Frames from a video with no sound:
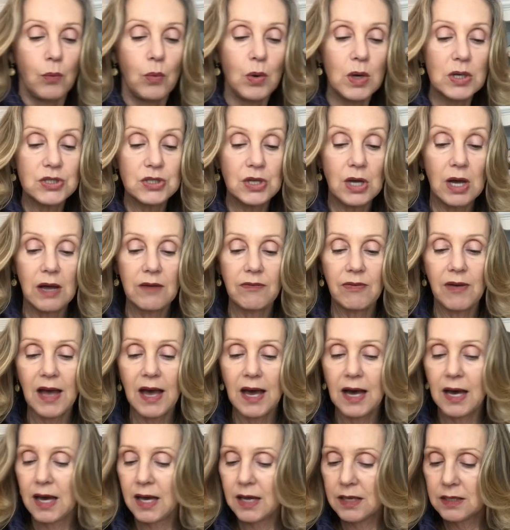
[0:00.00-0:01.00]
which I've
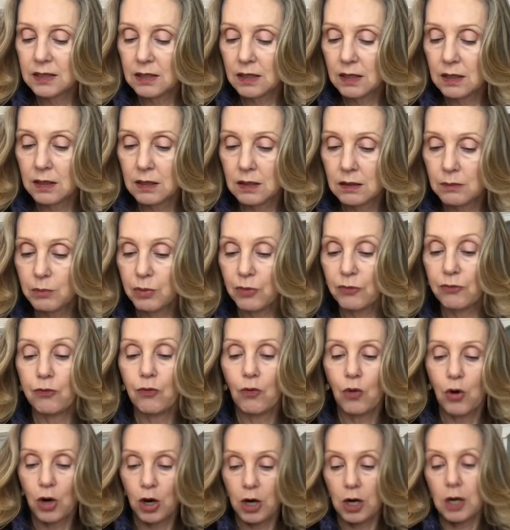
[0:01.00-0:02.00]
had
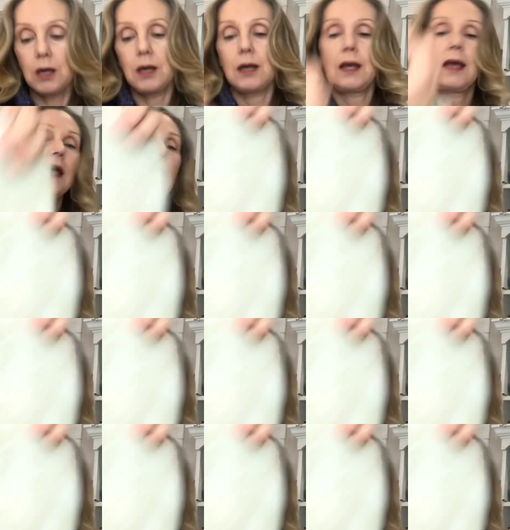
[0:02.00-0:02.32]
before,